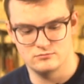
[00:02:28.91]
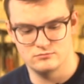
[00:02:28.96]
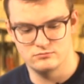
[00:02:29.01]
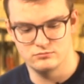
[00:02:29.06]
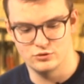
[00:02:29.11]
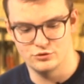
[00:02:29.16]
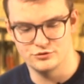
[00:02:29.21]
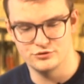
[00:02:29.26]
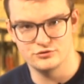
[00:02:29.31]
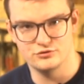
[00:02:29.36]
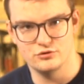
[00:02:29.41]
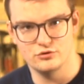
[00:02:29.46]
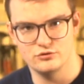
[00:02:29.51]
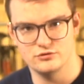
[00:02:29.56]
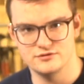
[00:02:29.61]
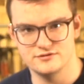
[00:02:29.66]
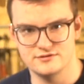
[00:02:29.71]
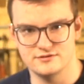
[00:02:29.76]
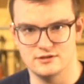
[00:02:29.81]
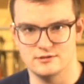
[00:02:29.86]
bolt-on
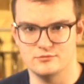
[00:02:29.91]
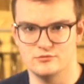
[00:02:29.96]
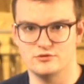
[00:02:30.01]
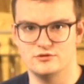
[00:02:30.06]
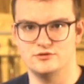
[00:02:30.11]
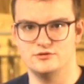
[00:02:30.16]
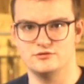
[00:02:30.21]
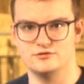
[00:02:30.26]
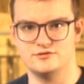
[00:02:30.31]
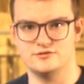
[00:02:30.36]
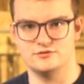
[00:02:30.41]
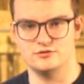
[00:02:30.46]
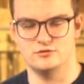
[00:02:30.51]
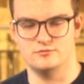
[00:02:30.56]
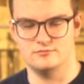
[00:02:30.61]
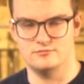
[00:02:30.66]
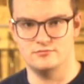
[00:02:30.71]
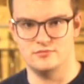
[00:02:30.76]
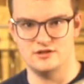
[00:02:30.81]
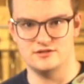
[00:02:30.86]
holes, I'm going to use
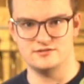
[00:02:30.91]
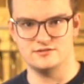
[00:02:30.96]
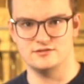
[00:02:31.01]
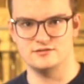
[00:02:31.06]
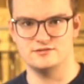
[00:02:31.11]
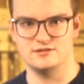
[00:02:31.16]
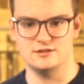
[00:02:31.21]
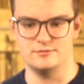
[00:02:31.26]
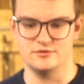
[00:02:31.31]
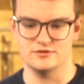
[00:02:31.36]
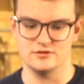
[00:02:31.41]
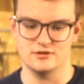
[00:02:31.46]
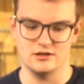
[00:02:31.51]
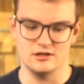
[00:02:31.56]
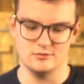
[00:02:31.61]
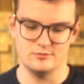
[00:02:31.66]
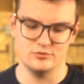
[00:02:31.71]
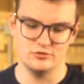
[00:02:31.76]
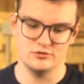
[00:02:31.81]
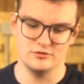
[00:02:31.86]
some masking tape and
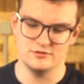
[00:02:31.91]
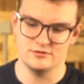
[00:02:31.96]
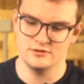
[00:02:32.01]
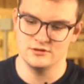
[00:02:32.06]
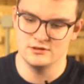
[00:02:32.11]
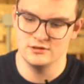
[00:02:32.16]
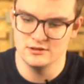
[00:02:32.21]
cardboard,